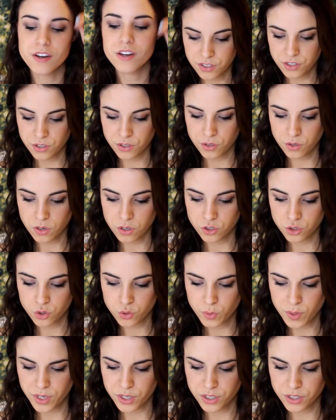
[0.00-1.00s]
So on
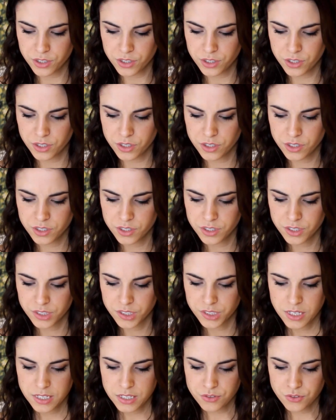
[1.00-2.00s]
Twitter,
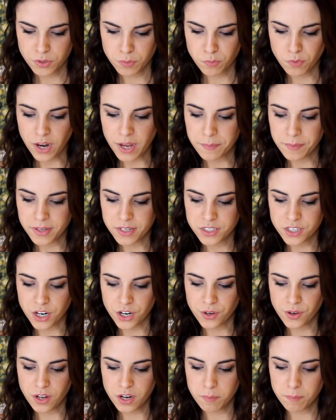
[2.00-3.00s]
it's from Raymond. Are
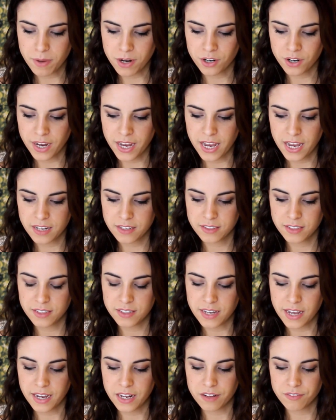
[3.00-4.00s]
you getting better at handling
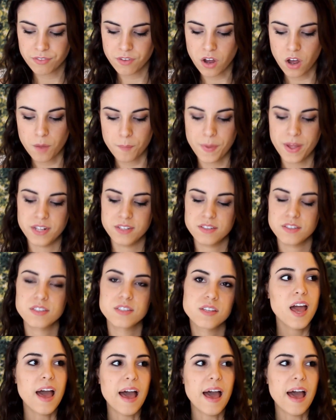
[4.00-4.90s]
negative comments?